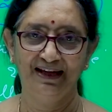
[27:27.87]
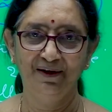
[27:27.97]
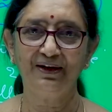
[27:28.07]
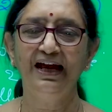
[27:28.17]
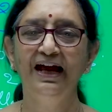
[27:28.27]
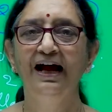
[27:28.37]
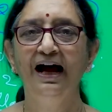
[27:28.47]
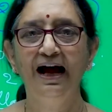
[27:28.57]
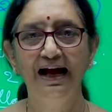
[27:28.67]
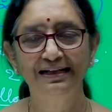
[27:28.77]
Okay,
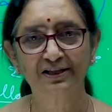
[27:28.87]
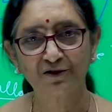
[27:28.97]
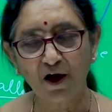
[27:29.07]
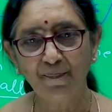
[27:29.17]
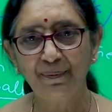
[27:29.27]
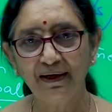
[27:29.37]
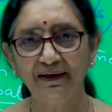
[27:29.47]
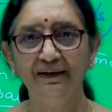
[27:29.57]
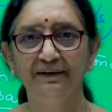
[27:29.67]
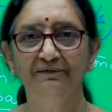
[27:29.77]
I will stop
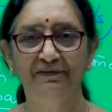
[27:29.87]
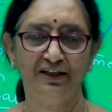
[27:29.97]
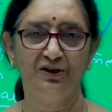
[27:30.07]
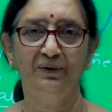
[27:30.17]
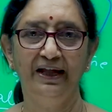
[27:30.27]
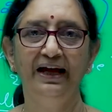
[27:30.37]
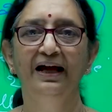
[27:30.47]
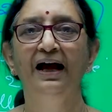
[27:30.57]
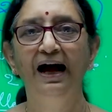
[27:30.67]
here for today.